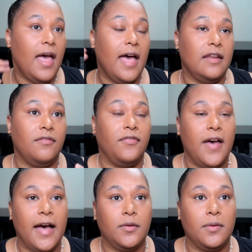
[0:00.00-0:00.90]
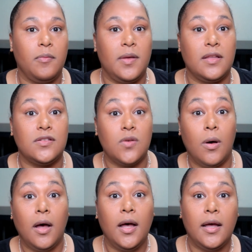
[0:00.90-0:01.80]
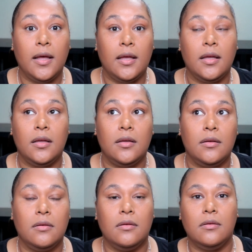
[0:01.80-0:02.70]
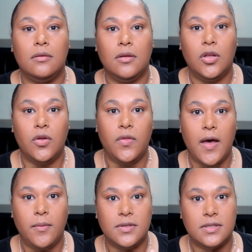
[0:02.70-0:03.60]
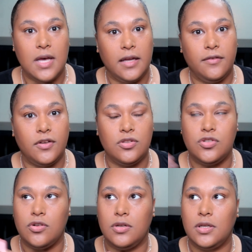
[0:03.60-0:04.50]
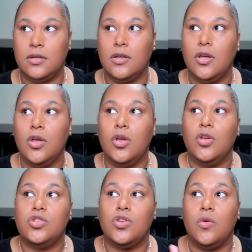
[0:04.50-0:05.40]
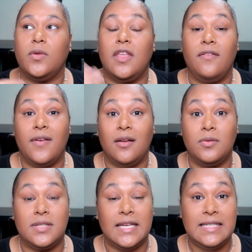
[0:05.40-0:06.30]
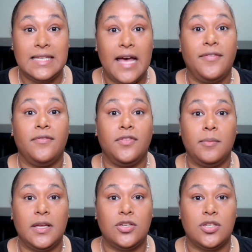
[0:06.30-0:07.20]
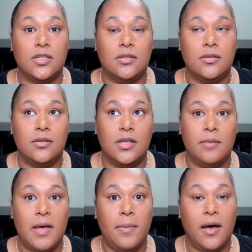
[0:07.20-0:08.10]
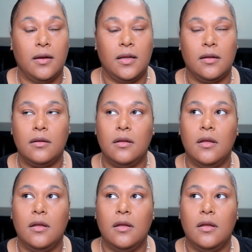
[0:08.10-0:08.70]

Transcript: in fact, with it being so high, you know, that was kind of concerning. So what they found was I did have inflammation in my body,